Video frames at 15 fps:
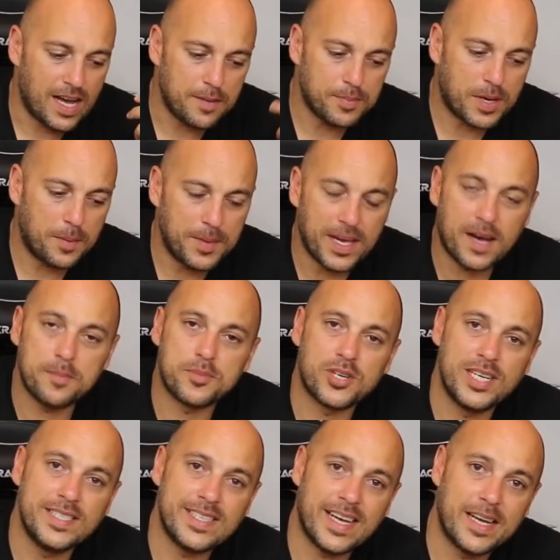upcoming
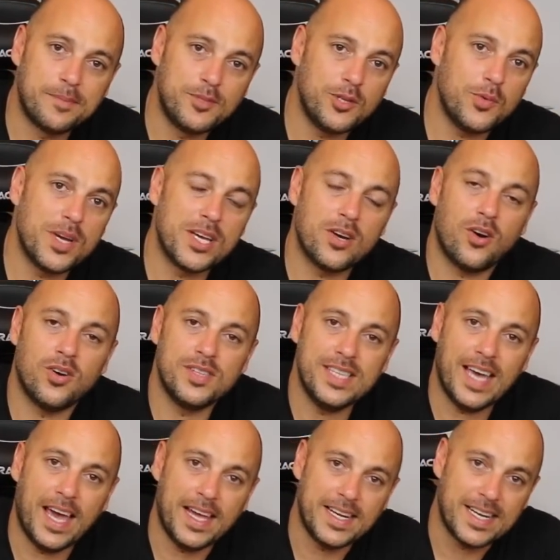upgrades I am doing on
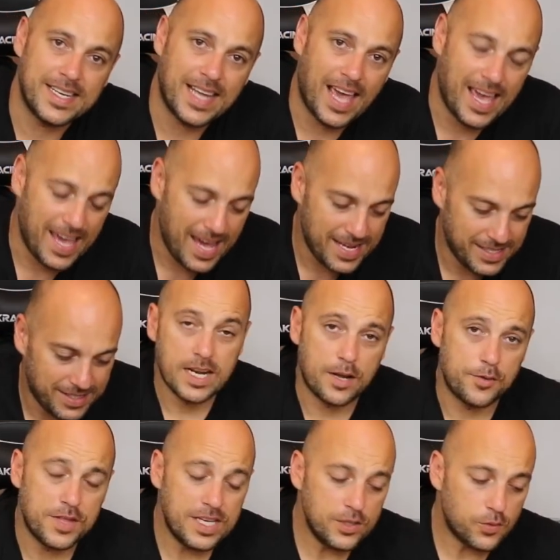the ANET A8. Now
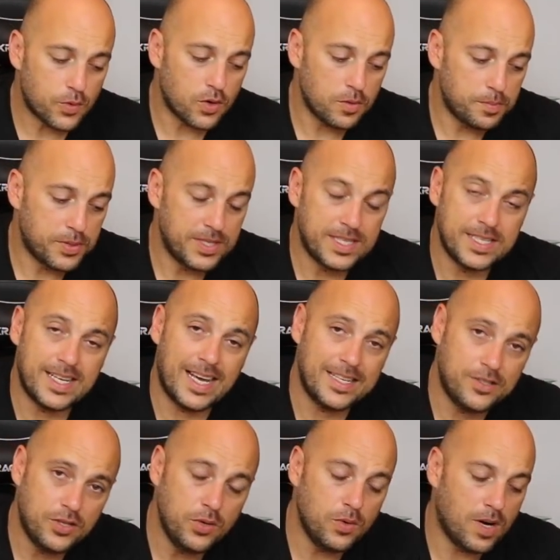these were all printed
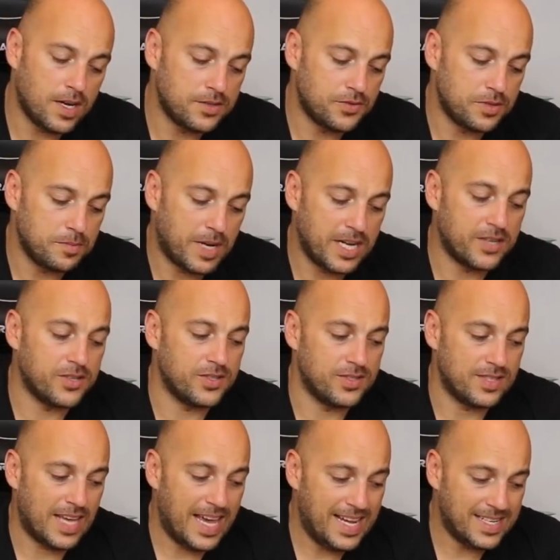at 200
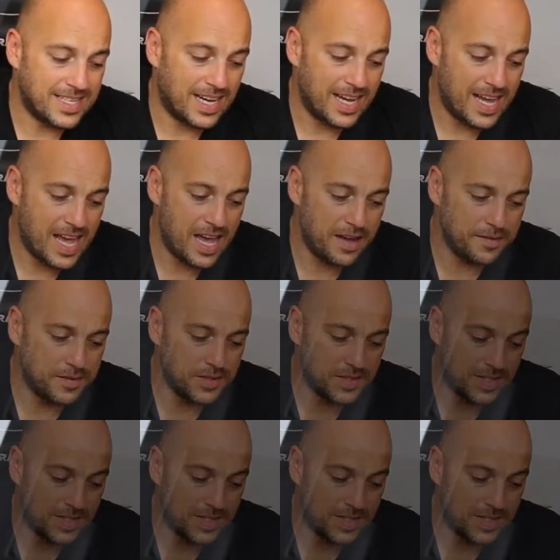microns and I have to